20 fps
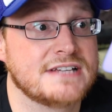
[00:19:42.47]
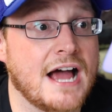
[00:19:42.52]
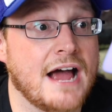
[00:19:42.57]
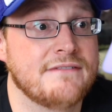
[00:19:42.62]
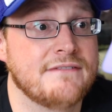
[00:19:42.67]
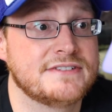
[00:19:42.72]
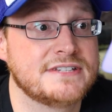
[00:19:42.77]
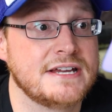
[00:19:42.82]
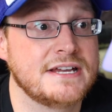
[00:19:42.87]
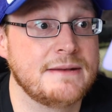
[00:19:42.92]

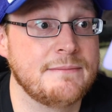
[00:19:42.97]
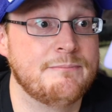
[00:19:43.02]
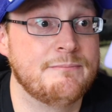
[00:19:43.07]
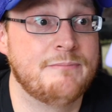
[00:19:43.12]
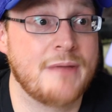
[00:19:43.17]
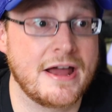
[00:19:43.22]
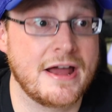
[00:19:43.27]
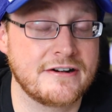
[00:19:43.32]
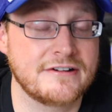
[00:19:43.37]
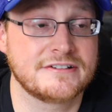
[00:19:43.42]
I've seen
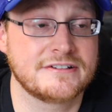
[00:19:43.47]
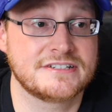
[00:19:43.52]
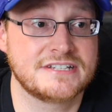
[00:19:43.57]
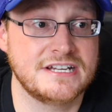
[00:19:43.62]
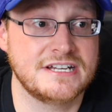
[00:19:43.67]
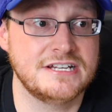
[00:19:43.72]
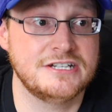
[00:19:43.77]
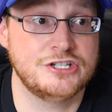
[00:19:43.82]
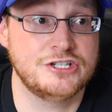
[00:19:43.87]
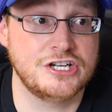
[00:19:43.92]
better
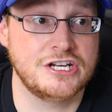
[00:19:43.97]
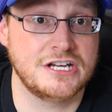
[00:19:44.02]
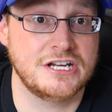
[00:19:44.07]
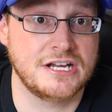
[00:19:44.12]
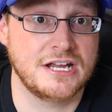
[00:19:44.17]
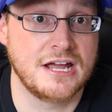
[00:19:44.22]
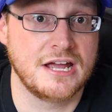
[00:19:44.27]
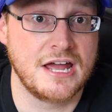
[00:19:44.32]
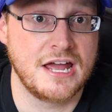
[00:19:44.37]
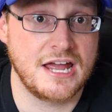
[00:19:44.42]

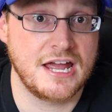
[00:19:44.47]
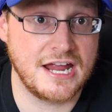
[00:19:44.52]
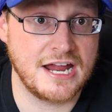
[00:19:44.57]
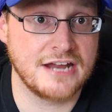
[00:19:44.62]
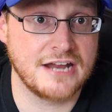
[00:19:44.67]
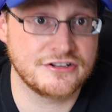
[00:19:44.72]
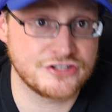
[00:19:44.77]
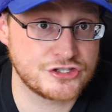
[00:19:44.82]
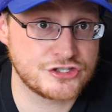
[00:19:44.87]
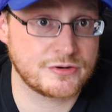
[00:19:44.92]
CG
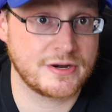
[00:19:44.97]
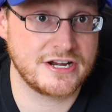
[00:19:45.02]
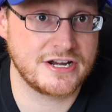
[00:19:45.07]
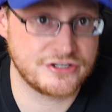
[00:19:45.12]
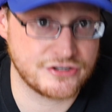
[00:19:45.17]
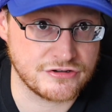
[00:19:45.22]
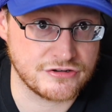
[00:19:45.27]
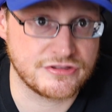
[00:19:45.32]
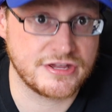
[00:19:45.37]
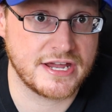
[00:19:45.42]
in
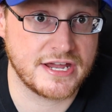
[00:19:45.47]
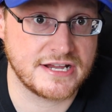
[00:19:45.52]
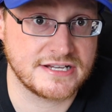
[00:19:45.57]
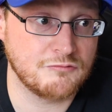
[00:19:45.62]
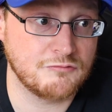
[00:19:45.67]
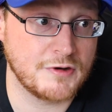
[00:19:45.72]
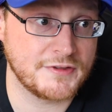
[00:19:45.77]
Stranger Things.